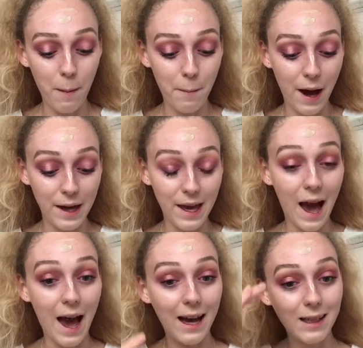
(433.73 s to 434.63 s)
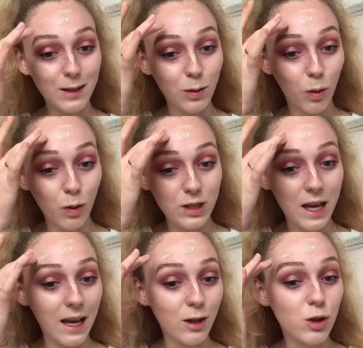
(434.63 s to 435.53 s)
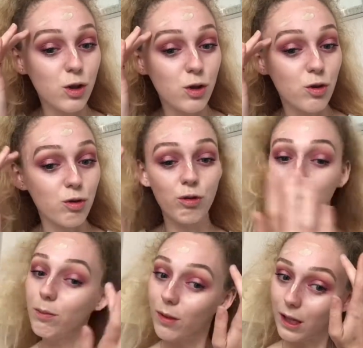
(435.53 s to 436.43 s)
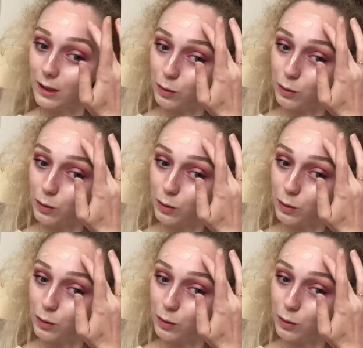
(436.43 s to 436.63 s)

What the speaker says: my eyes got extremely